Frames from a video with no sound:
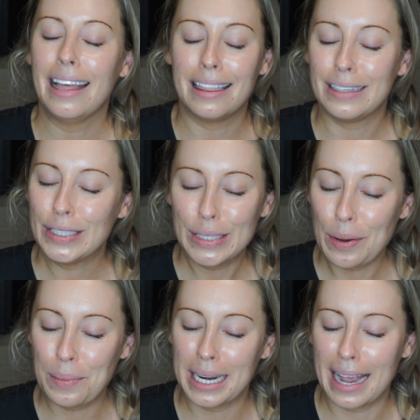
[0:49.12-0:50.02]
there's
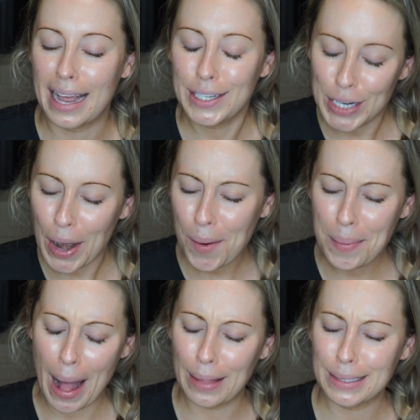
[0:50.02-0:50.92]
so many eyeshadow
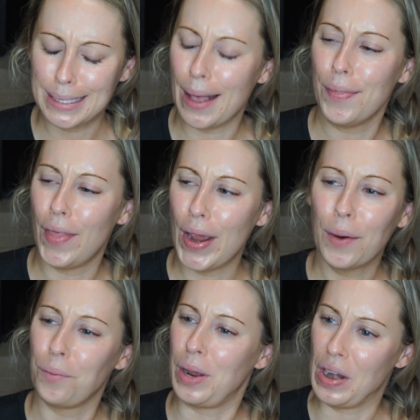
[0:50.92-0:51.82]
palettes out
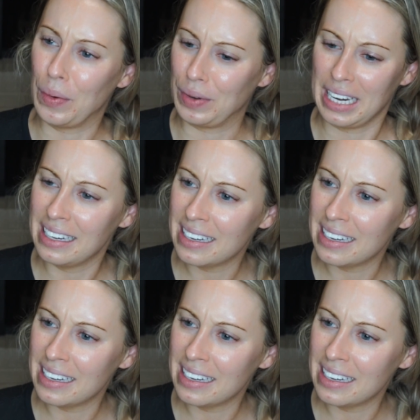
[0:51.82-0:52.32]
there we don't need